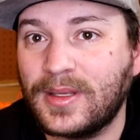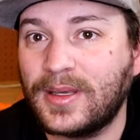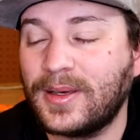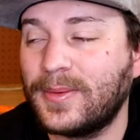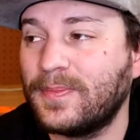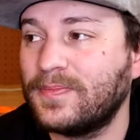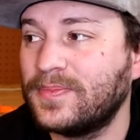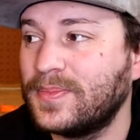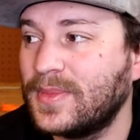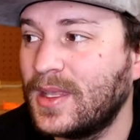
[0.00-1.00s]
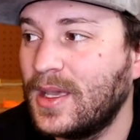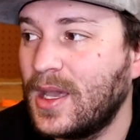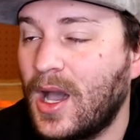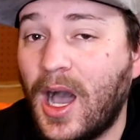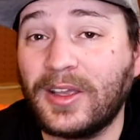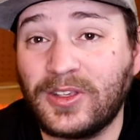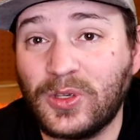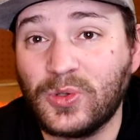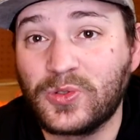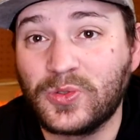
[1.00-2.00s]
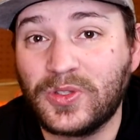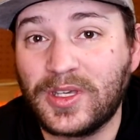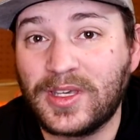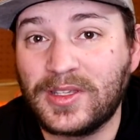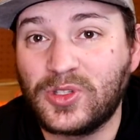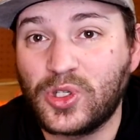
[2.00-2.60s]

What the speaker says: I usually